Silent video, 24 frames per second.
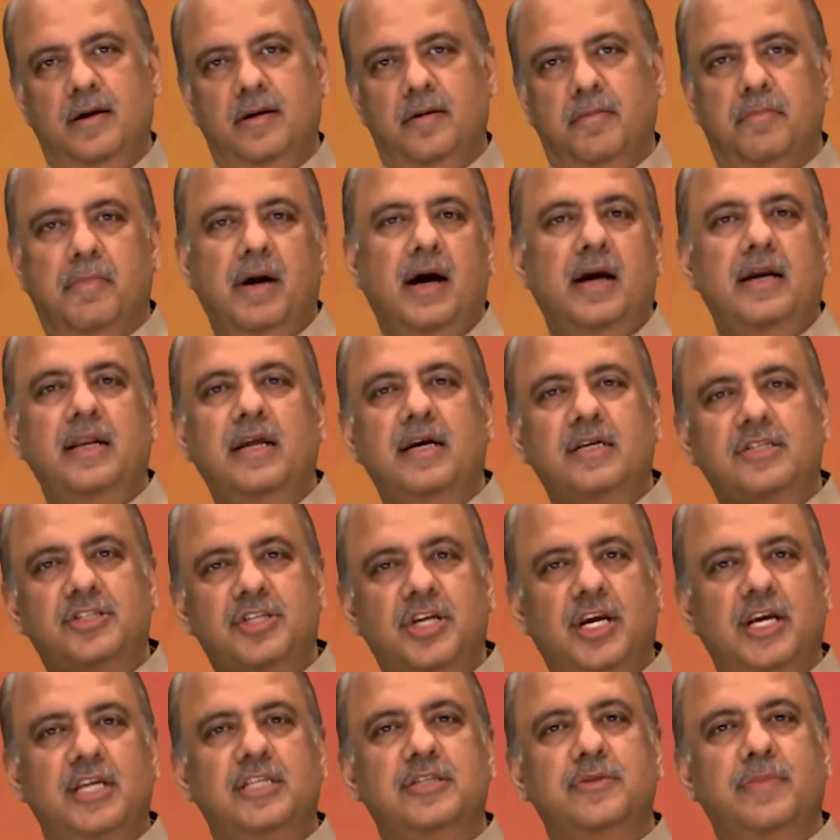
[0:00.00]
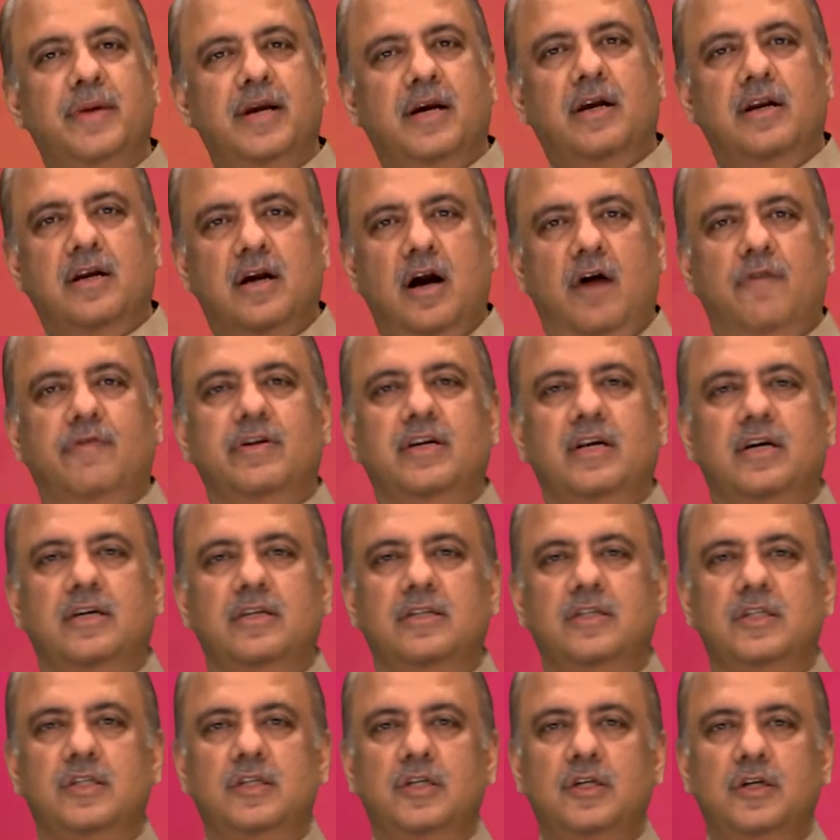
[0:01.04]
My dear Changemaker
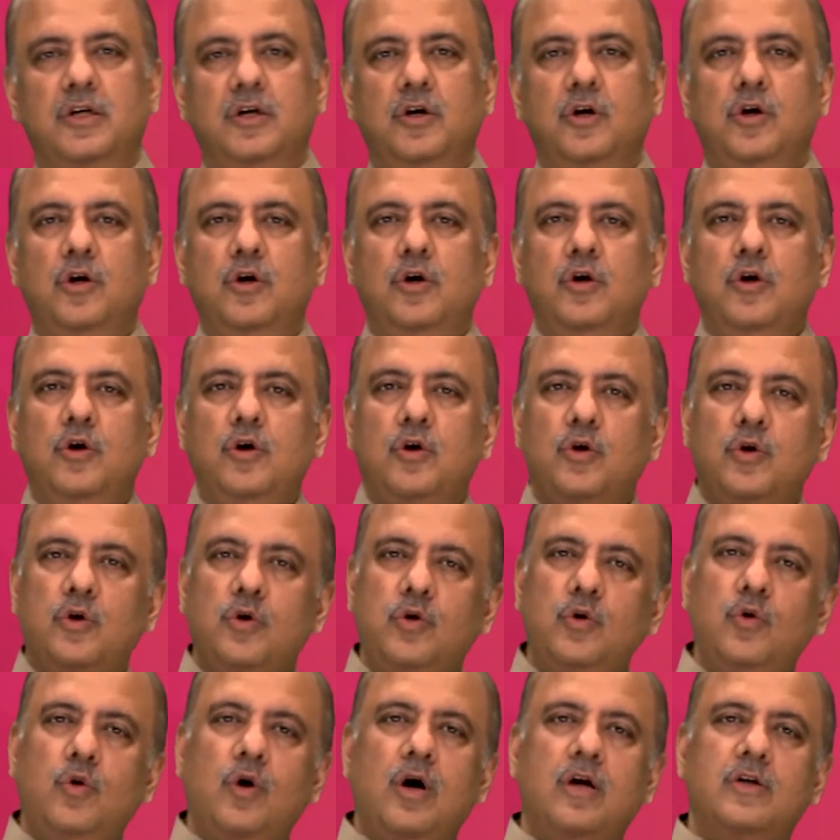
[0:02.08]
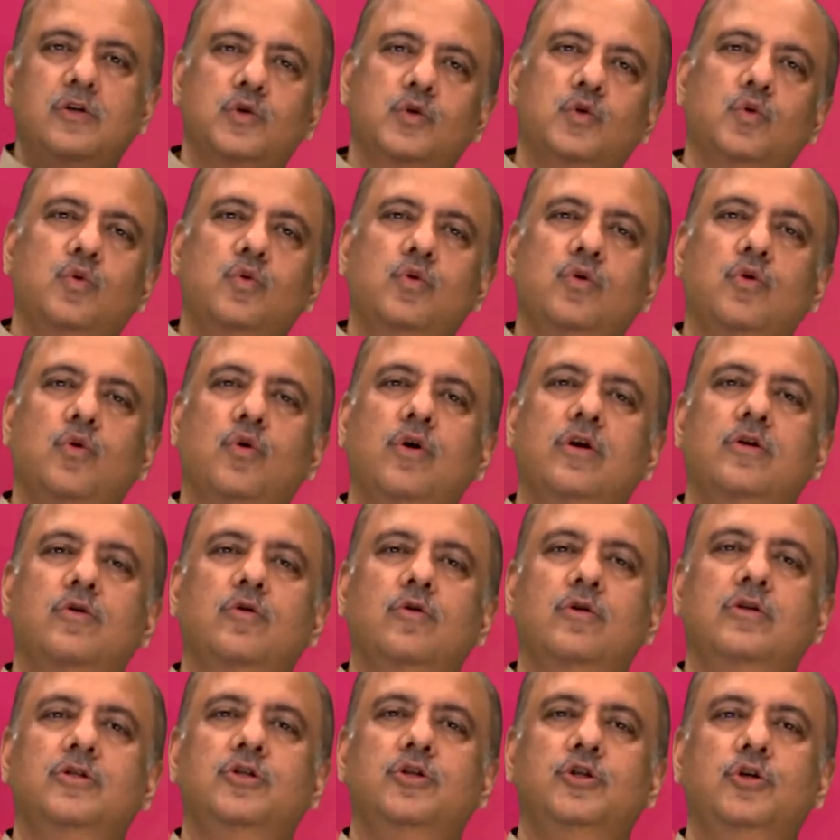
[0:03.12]
governors, you are soon going
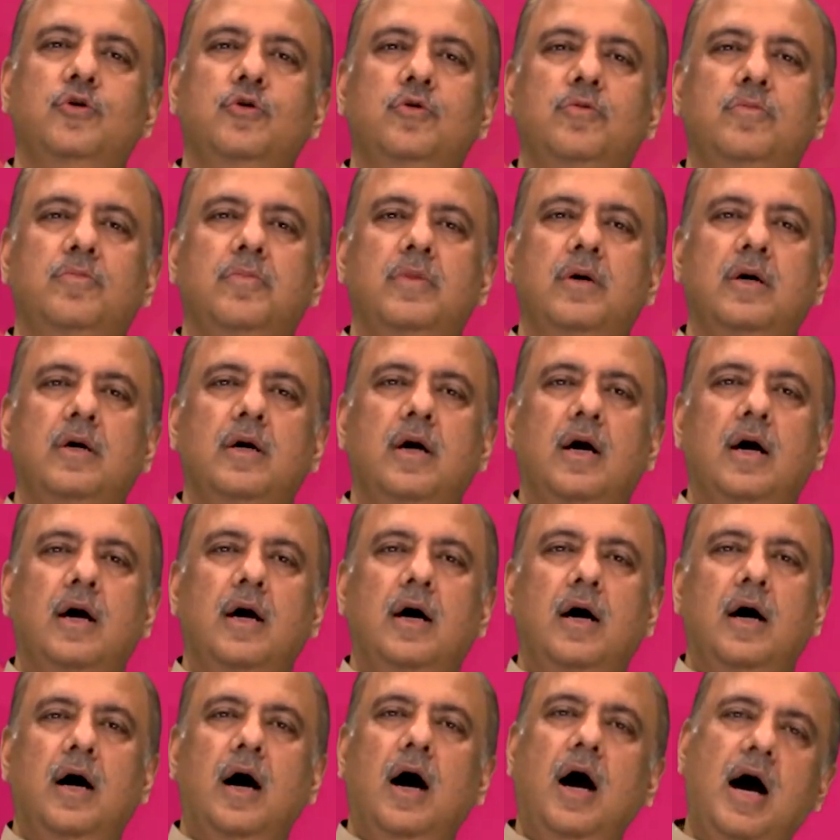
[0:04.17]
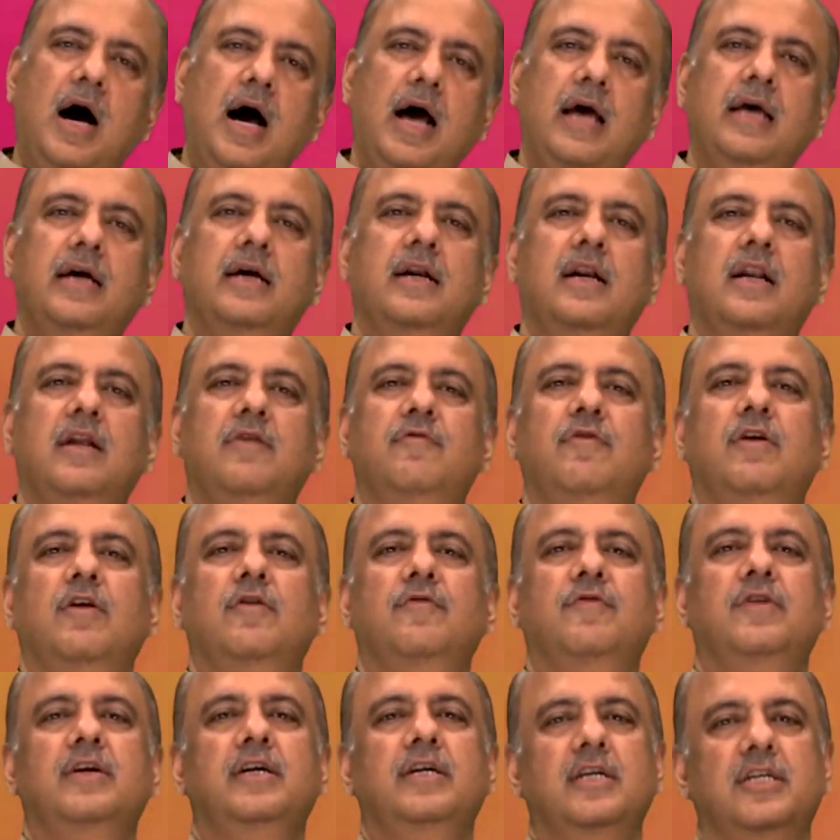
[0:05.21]
to assume a higher level
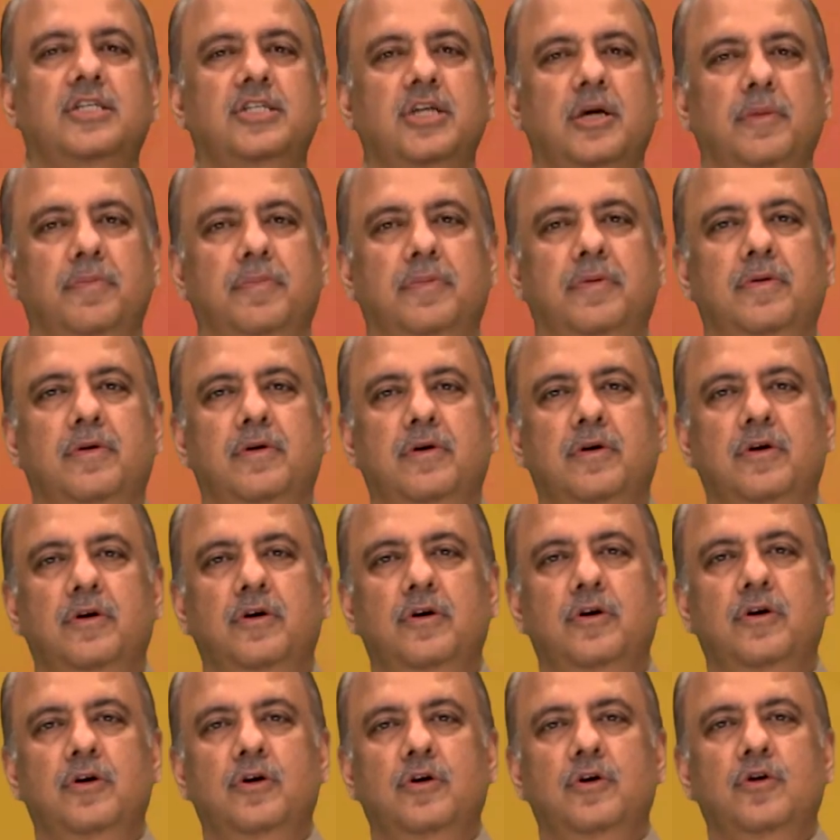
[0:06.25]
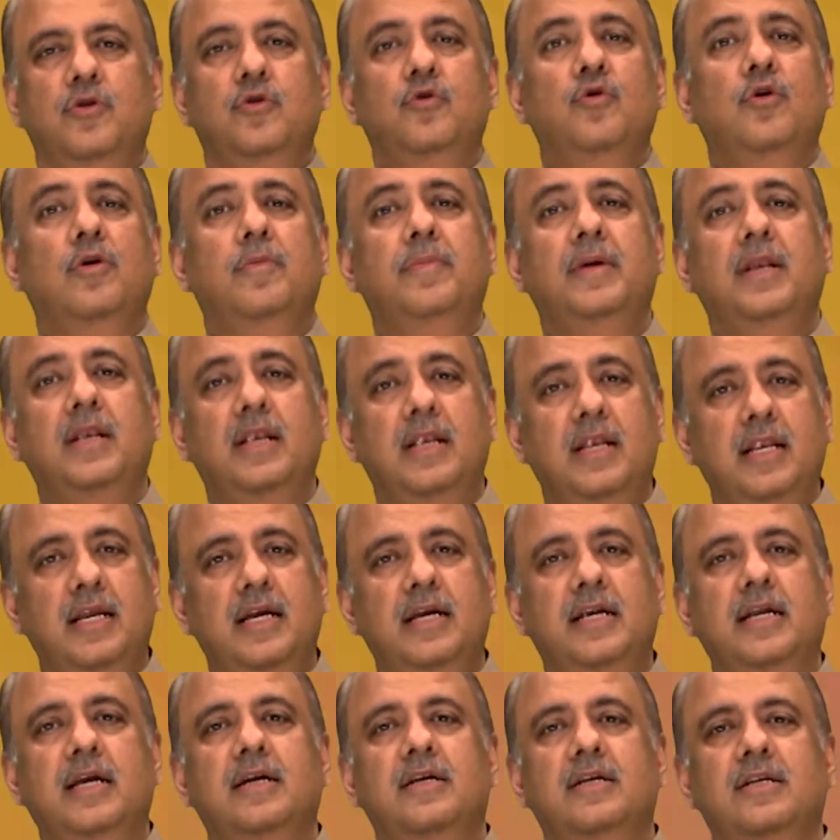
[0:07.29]
of leadership. You will be
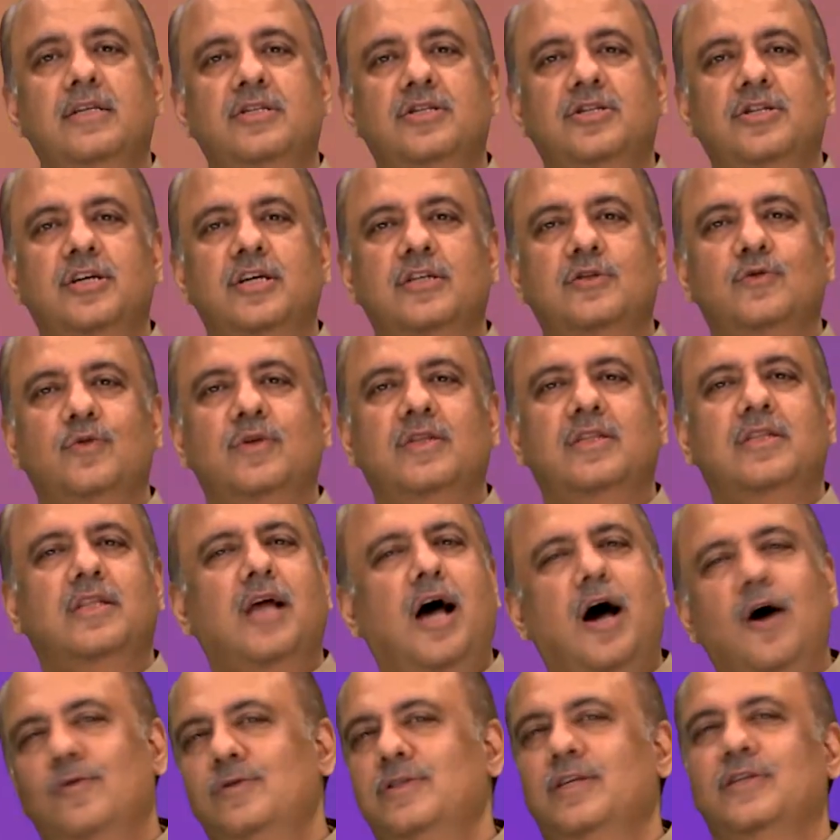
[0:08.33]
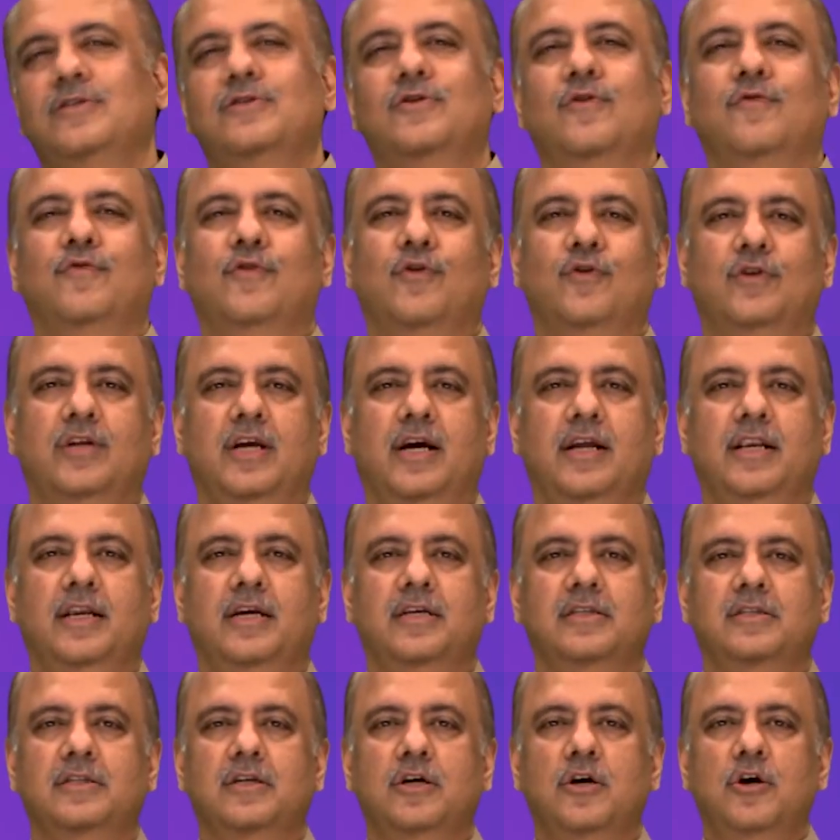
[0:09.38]
leading districts with thousands of
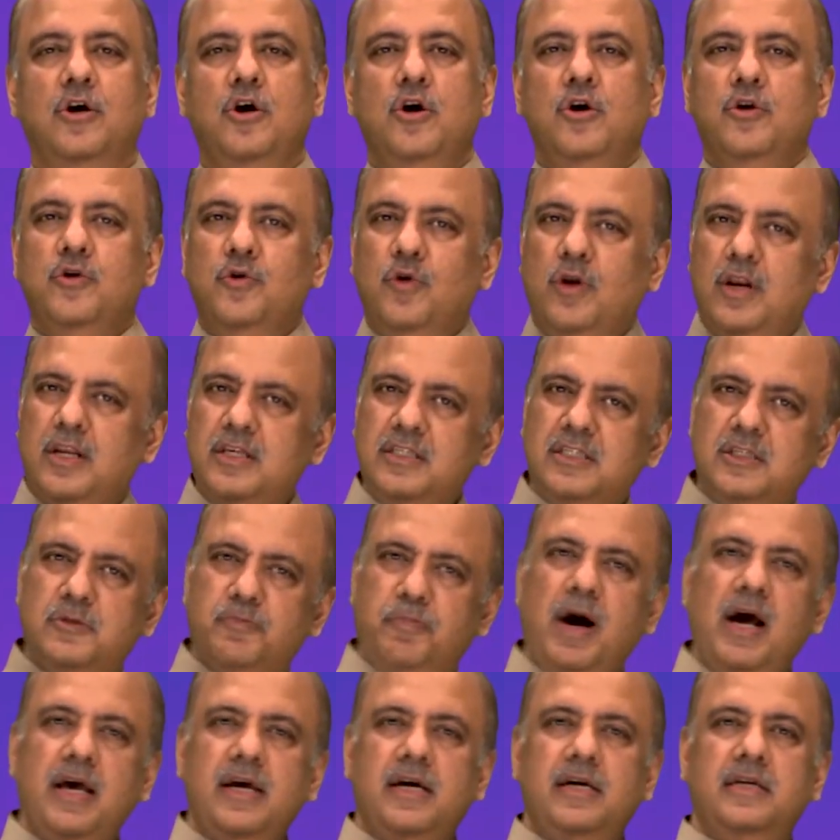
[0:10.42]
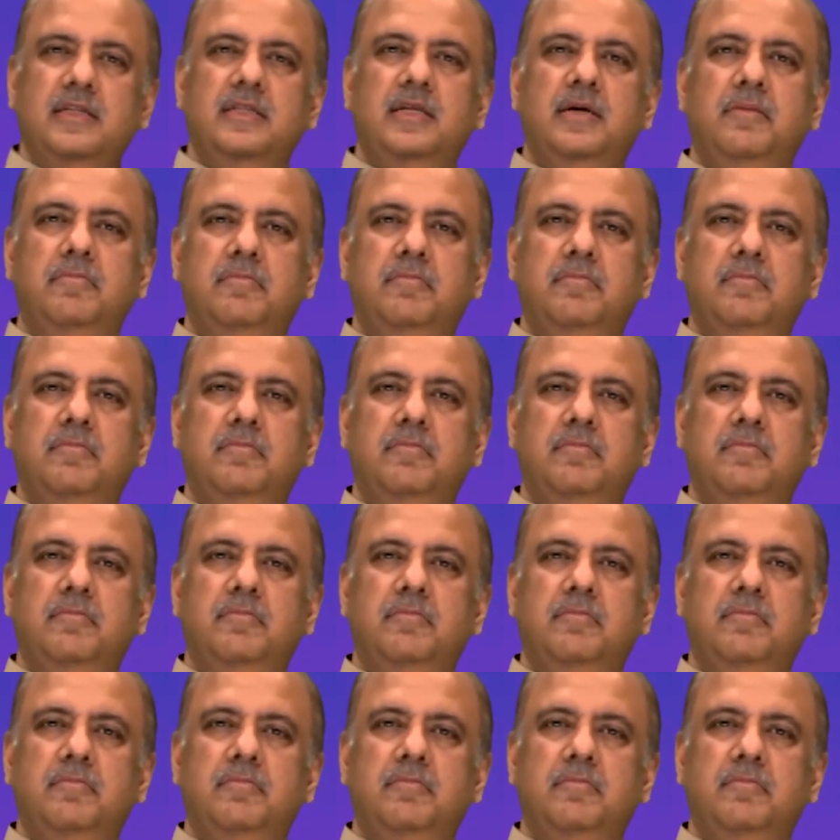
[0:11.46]
Rotarians. You will inspire them